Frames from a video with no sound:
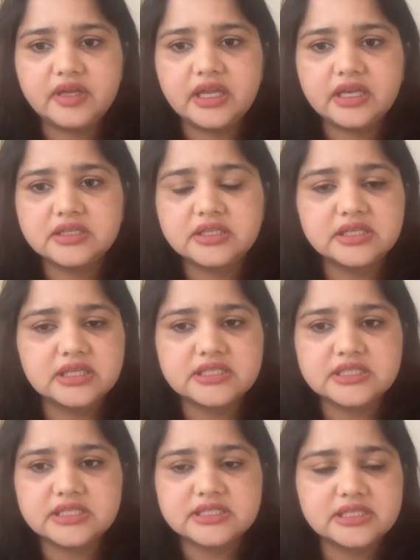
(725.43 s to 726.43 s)
at the
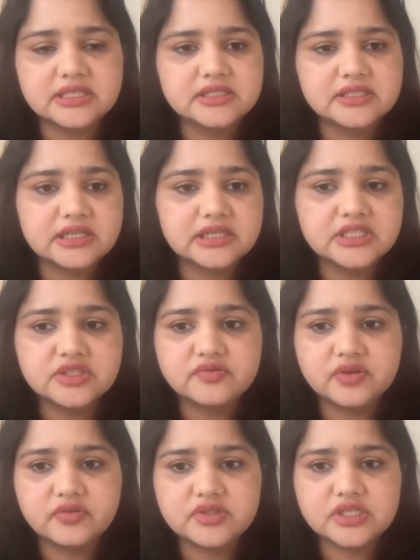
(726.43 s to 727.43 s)
testing center at least
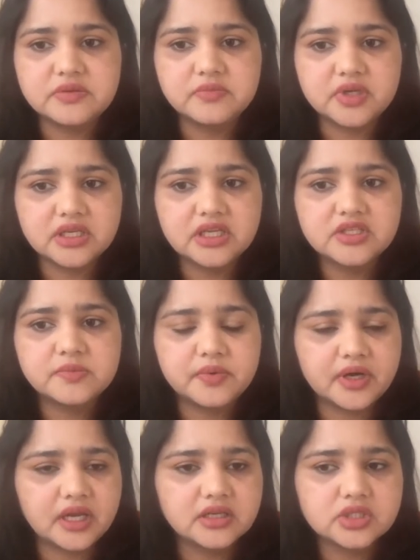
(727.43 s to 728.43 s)
15 minutes
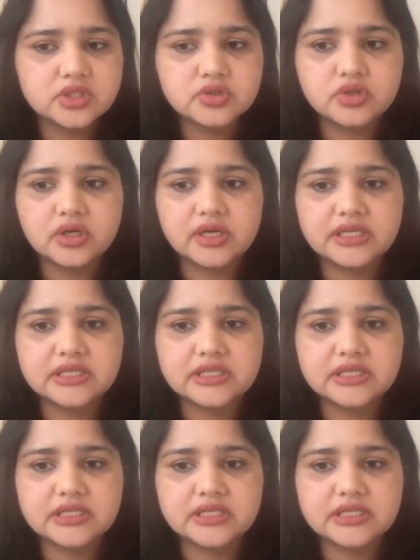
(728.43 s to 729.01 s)
prior to your